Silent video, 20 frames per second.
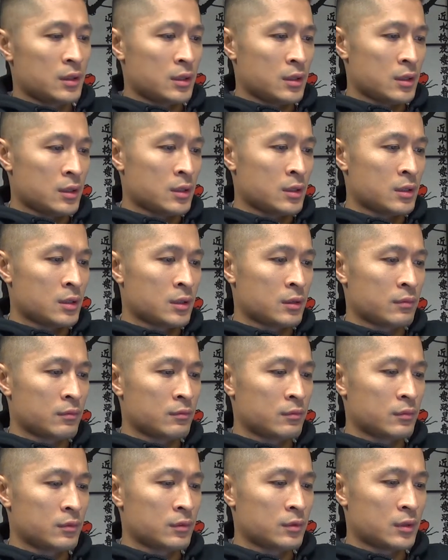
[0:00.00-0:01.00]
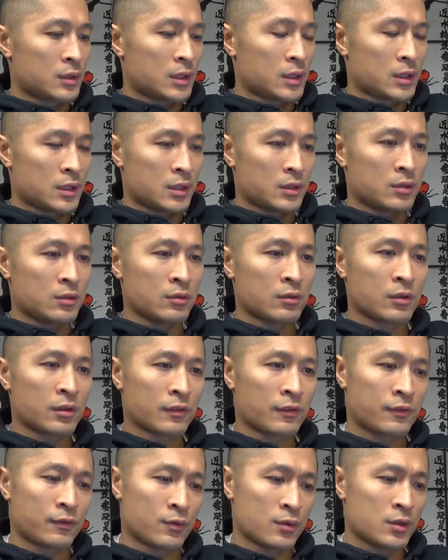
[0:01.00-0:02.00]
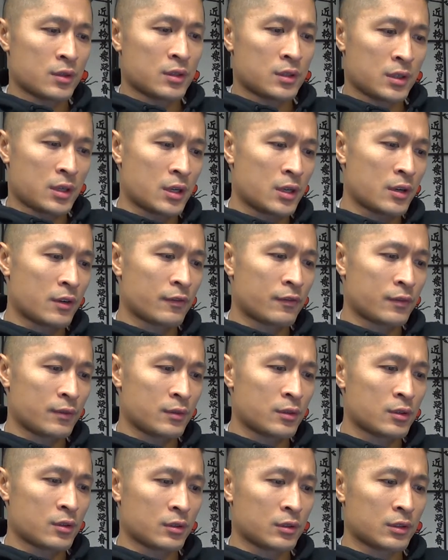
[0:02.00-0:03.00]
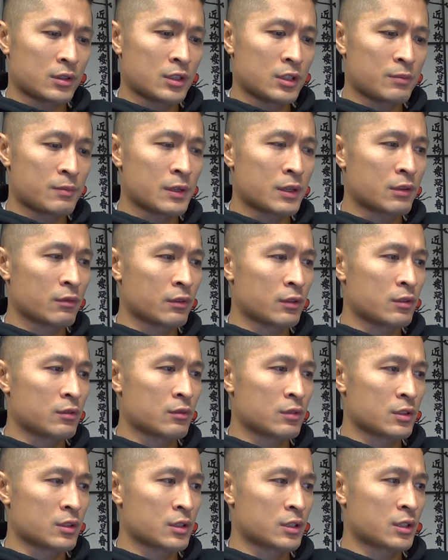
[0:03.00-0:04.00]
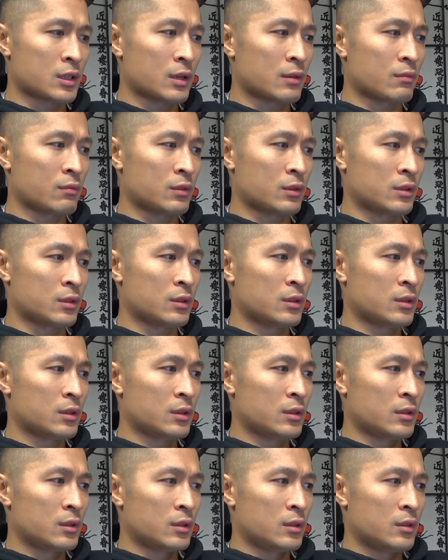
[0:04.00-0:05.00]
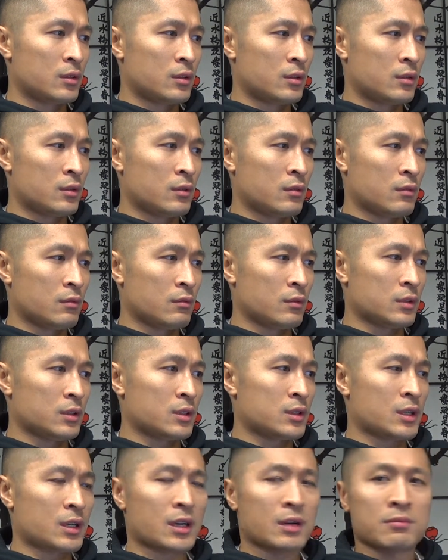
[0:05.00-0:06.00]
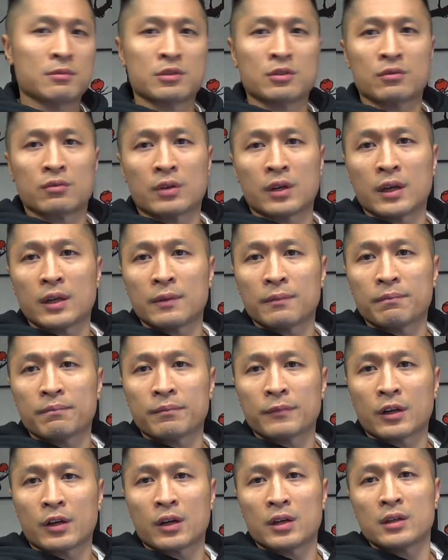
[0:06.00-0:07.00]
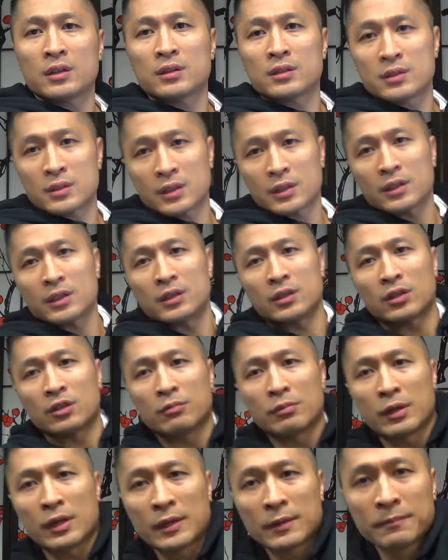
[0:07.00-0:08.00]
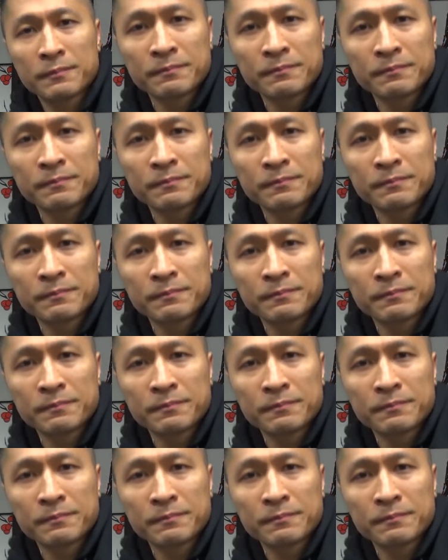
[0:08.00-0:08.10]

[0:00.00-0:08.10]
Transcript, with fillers: and um, I do look forward to hearing from you know speaking with you on Skype when when the time is right all right, take care. Goodbye.